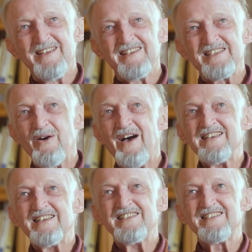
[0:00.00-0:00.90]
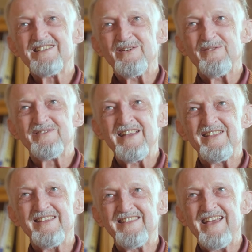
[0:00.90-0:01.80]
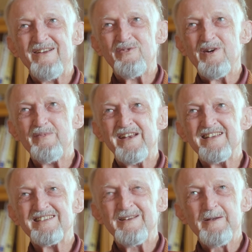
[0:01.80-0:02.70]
So I just sort of dithered there for a minute.